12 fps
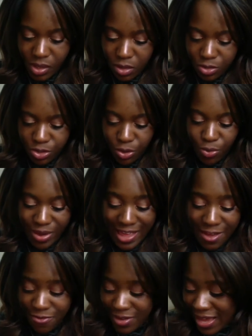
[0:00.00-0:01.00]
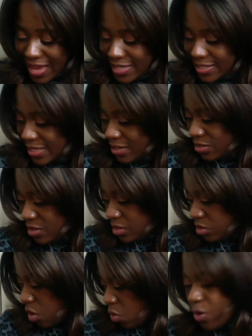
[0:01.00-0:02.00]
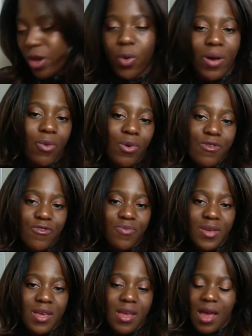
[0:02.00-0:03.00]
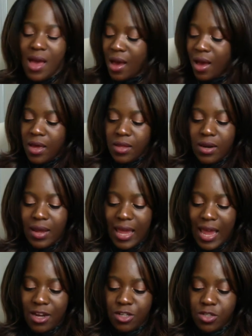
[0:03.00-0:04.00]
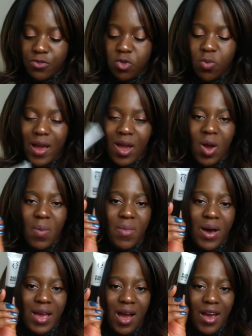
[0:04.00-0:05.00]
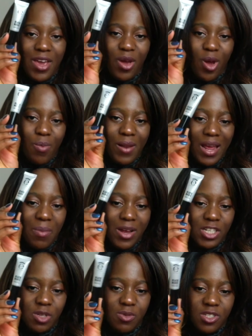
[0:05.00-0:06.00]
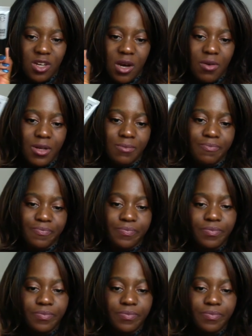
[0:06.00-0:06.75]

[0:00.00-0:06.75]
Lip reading: So if in case that does not work quite well for me, then I can just fall back on my Eyeko Black Magic Mascara.